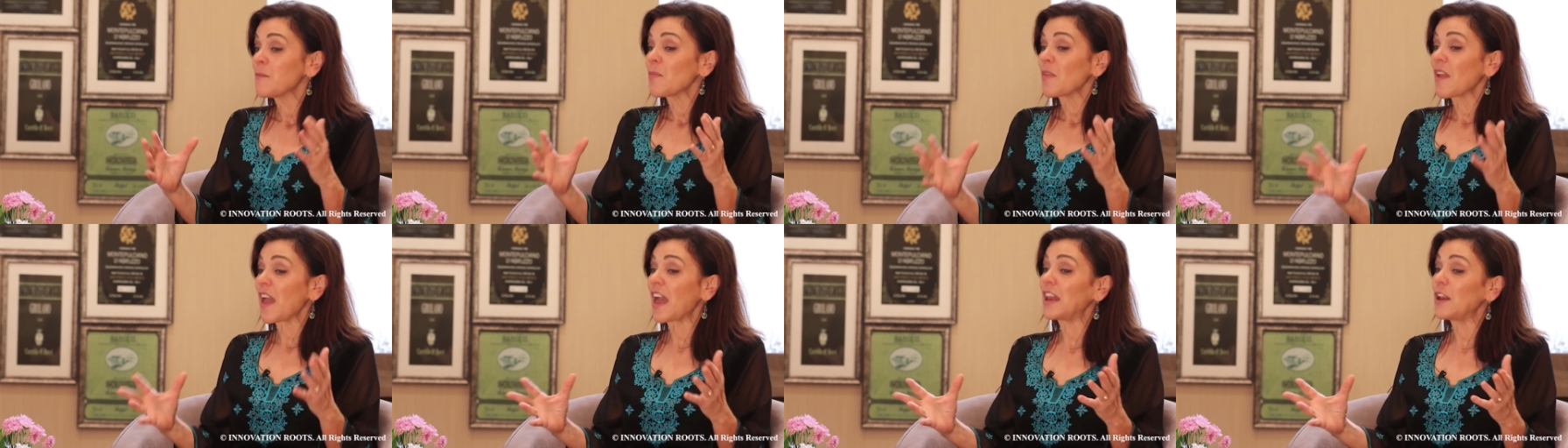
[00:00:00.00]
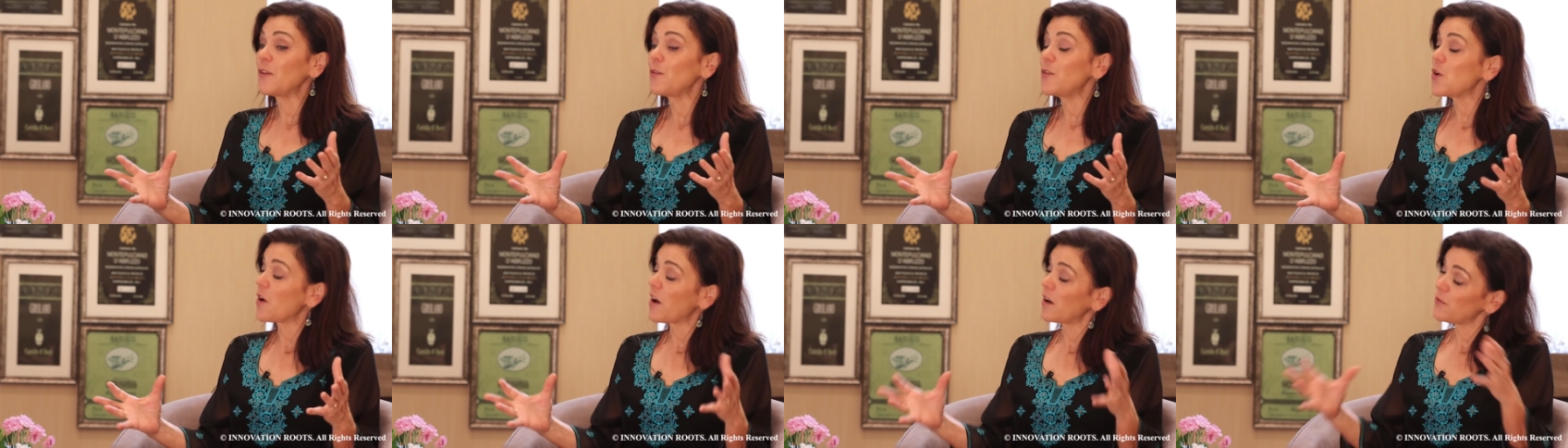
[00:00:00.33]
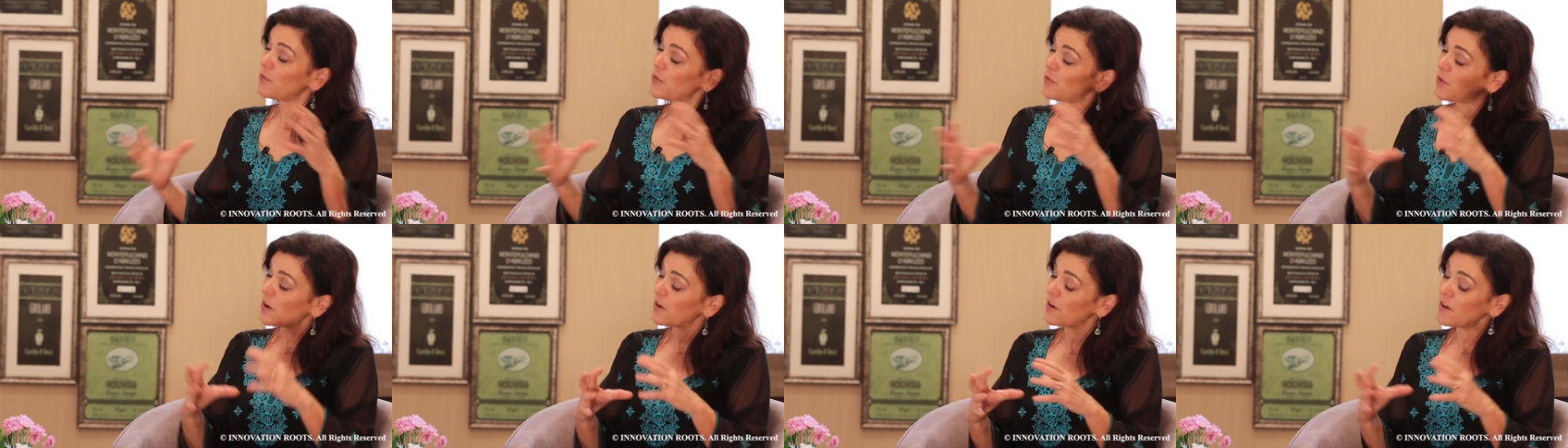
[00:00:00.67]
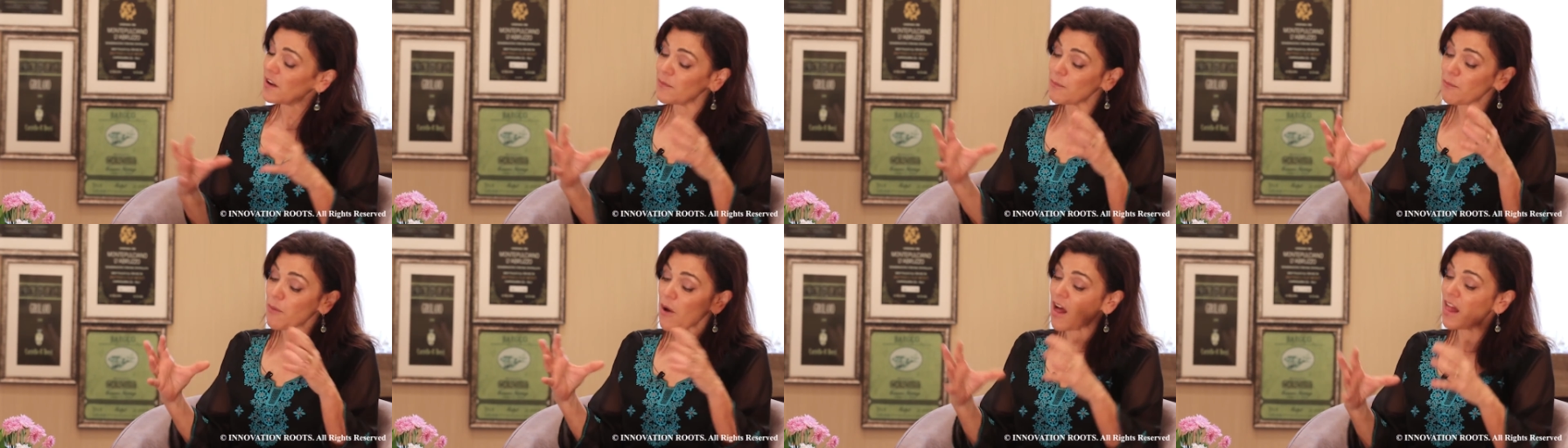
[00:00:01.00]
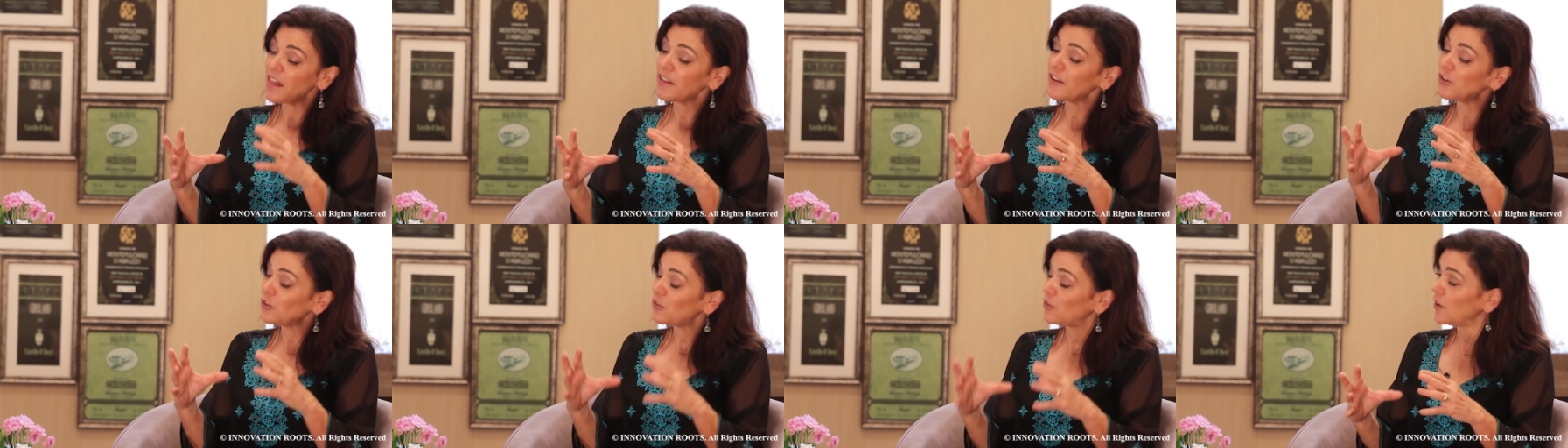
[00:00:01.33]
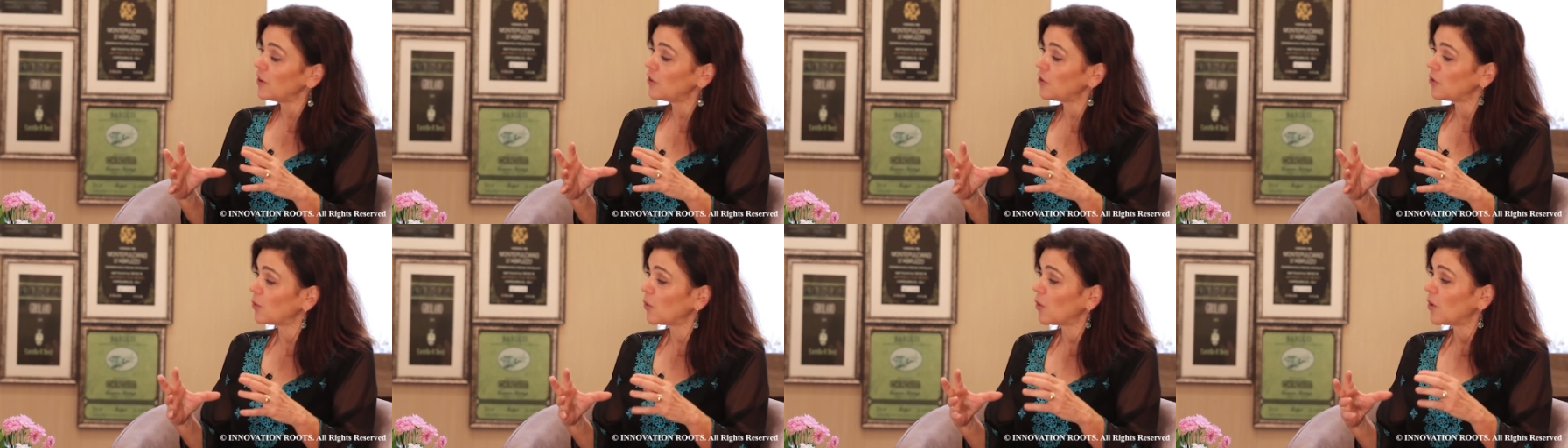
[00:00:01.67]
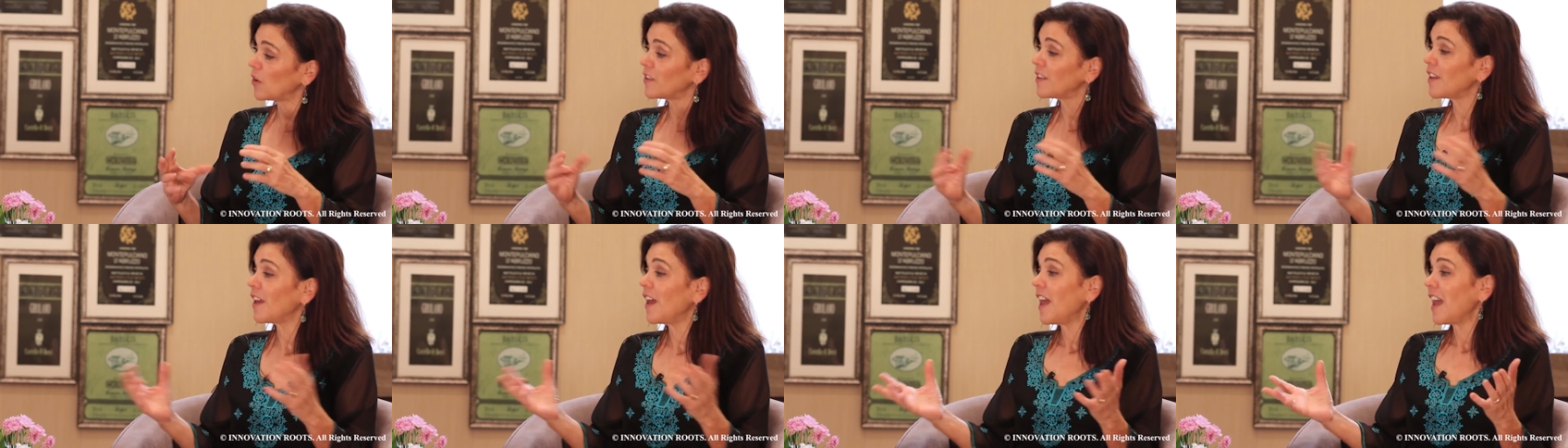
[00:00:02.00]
And if you have very polished visuals